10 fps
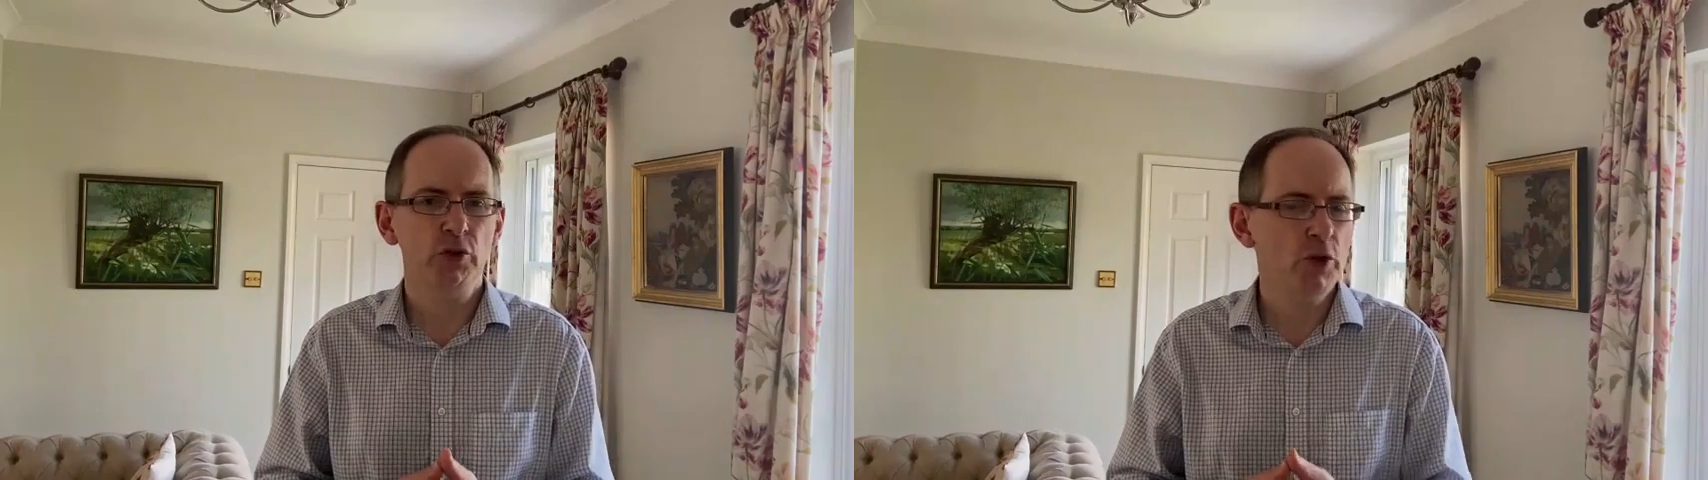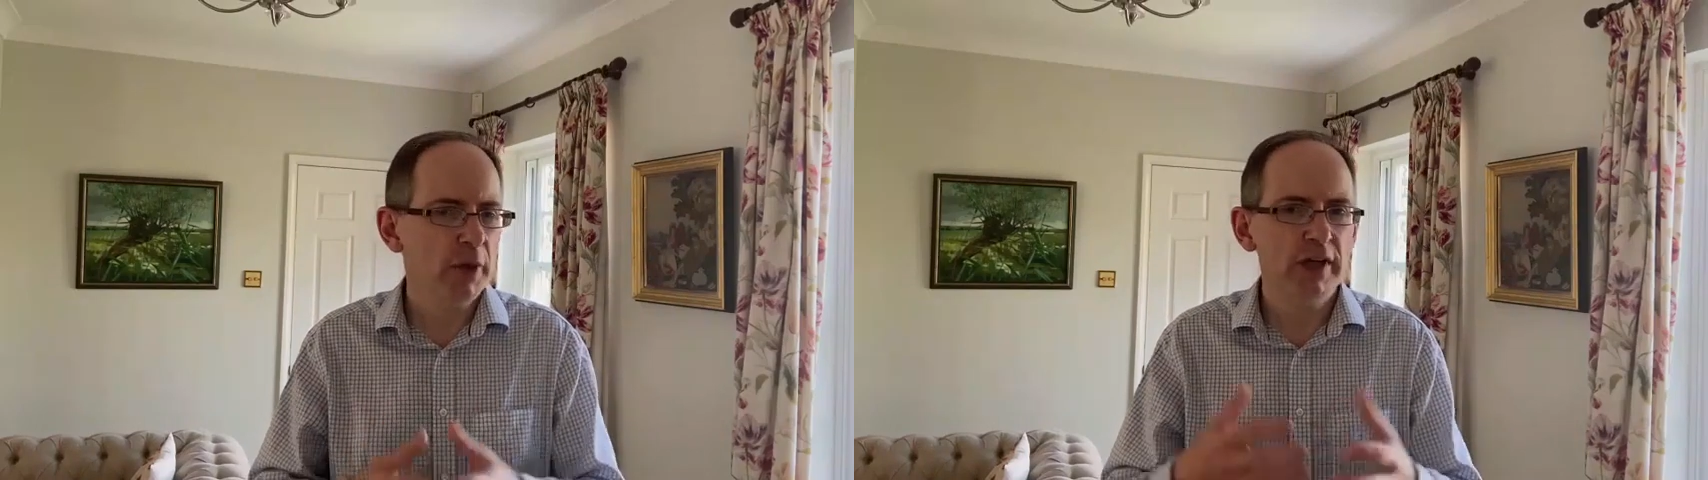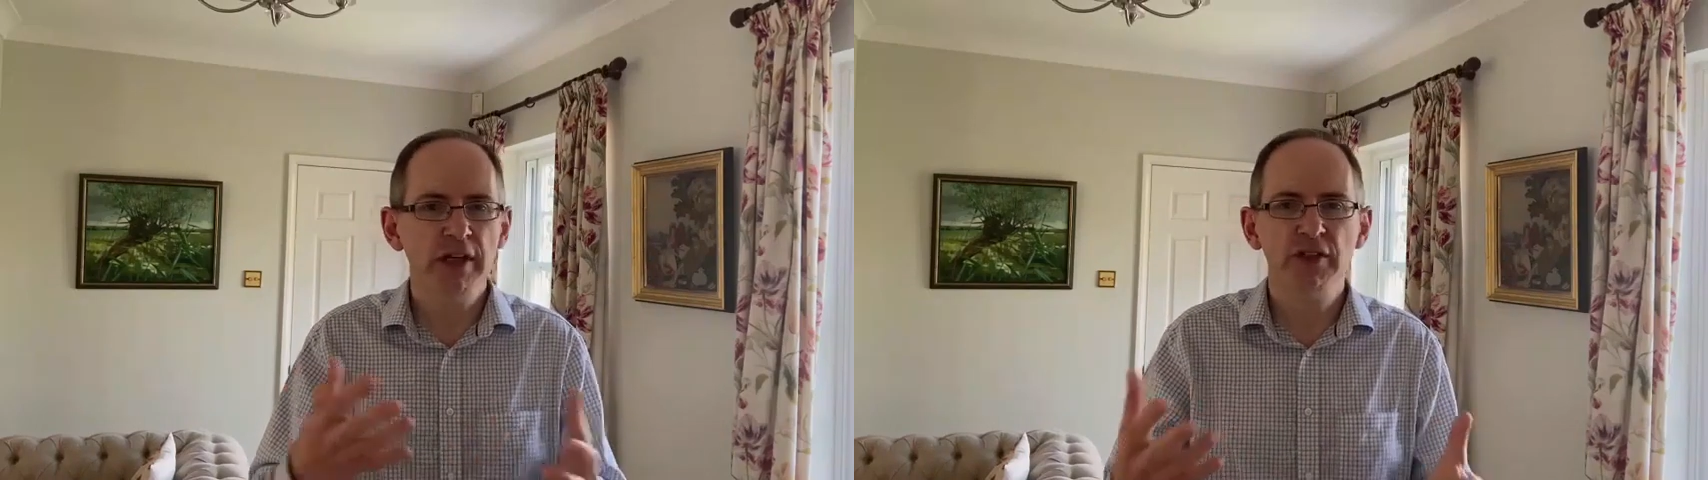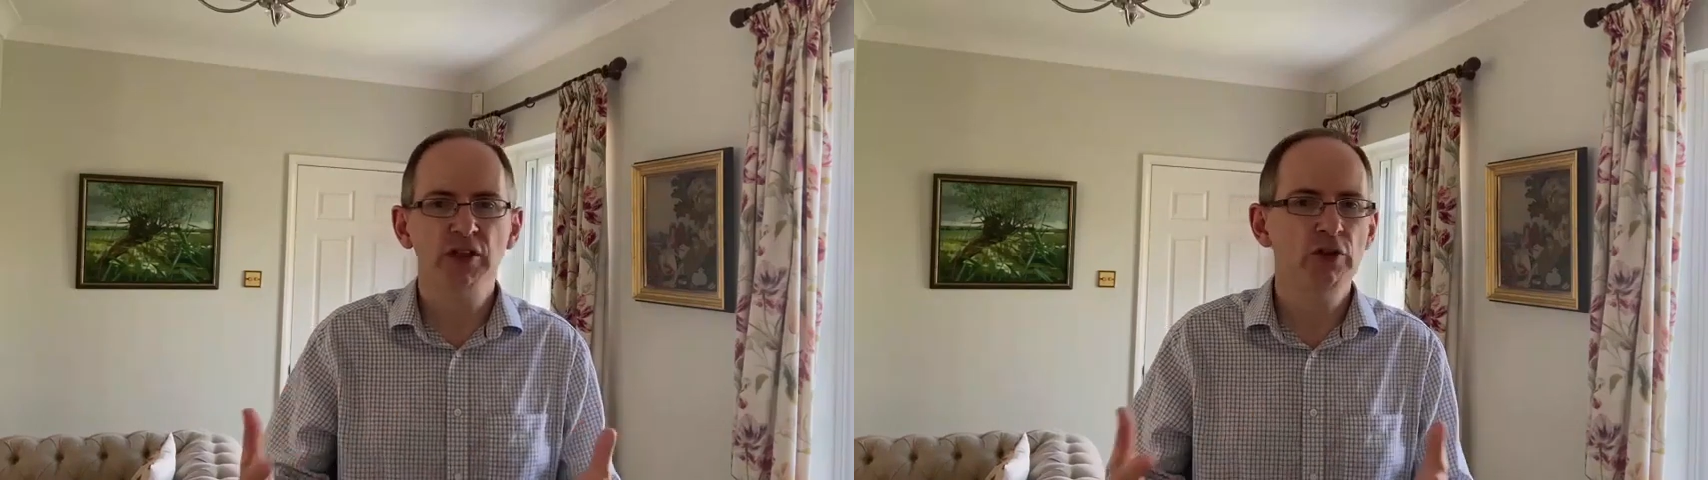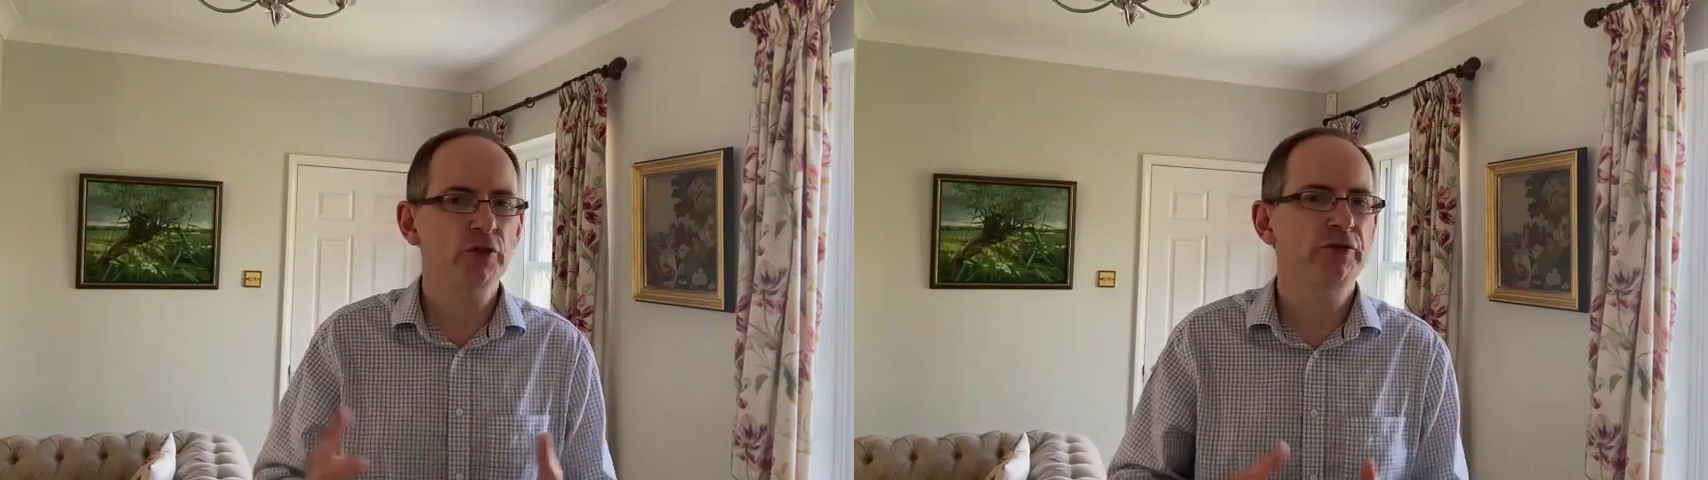Or you might like to
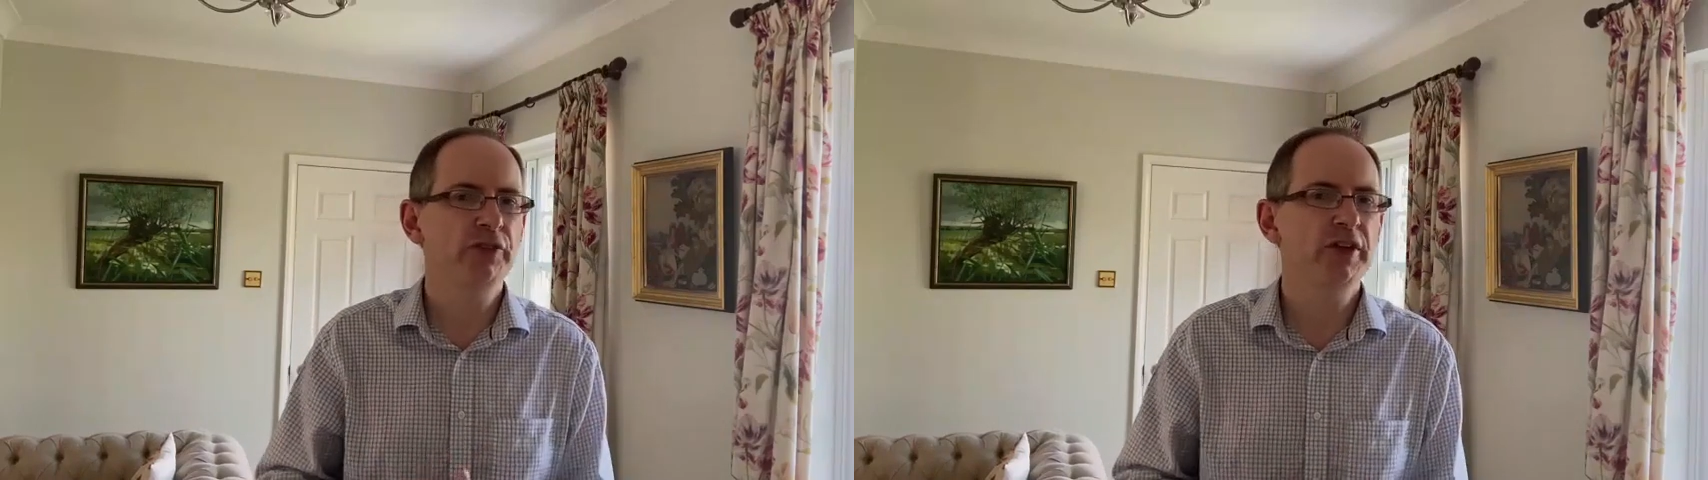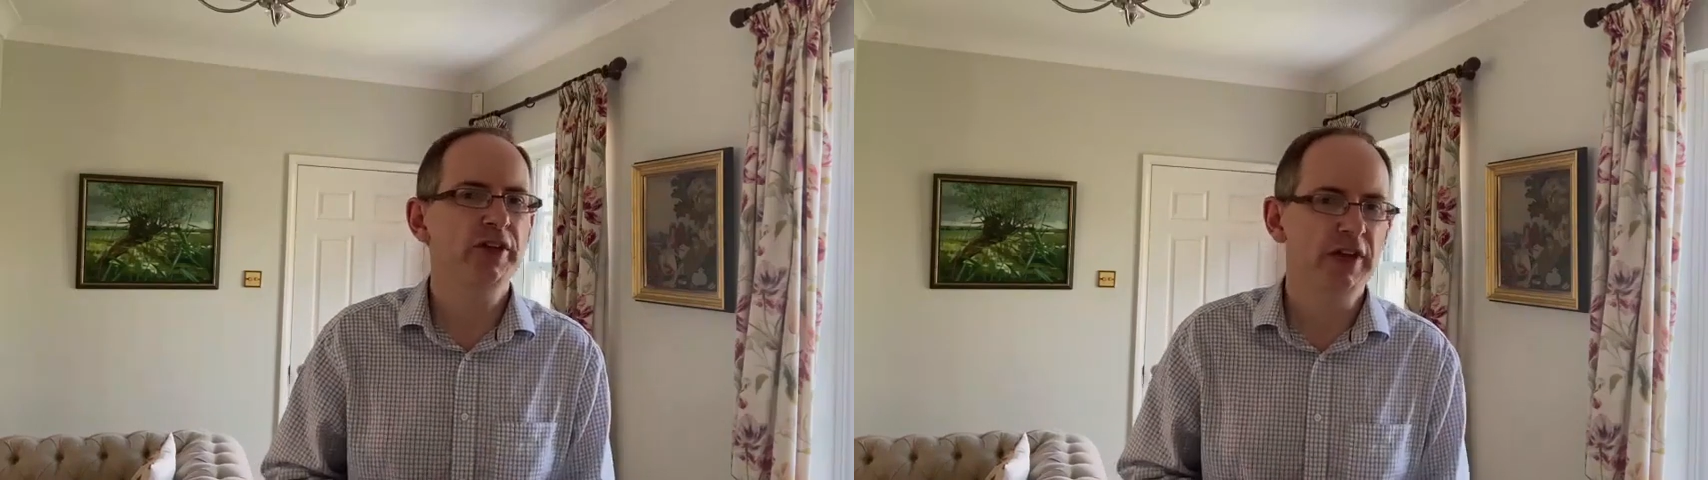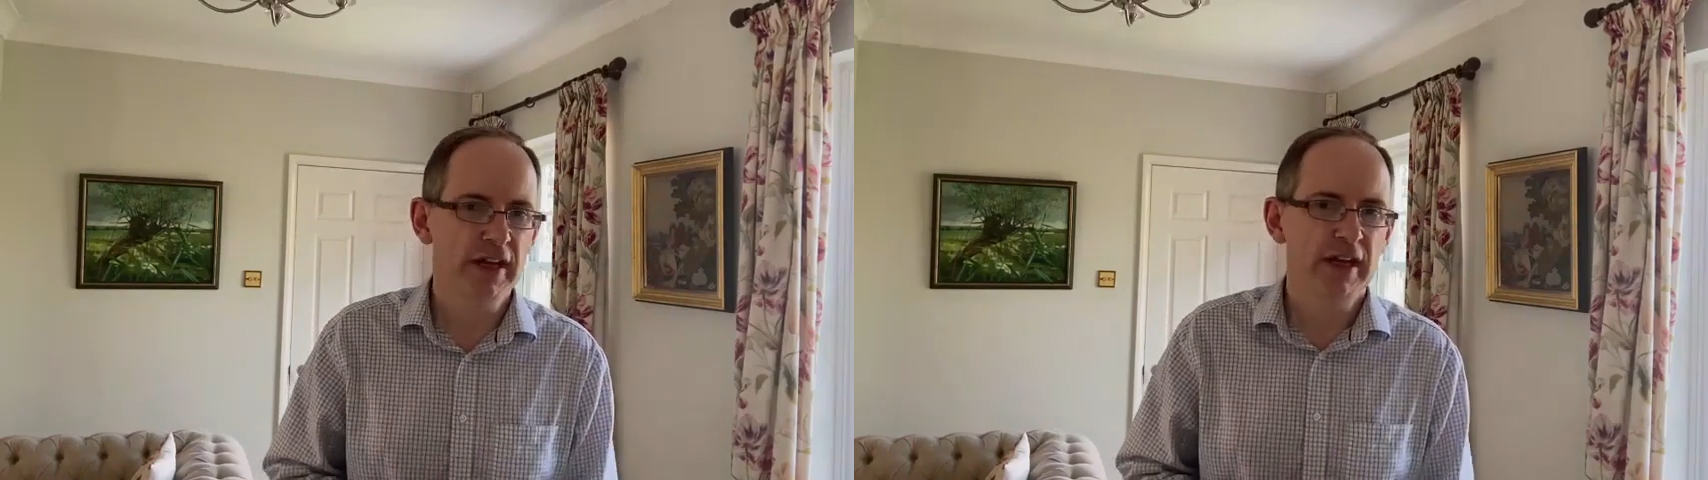look further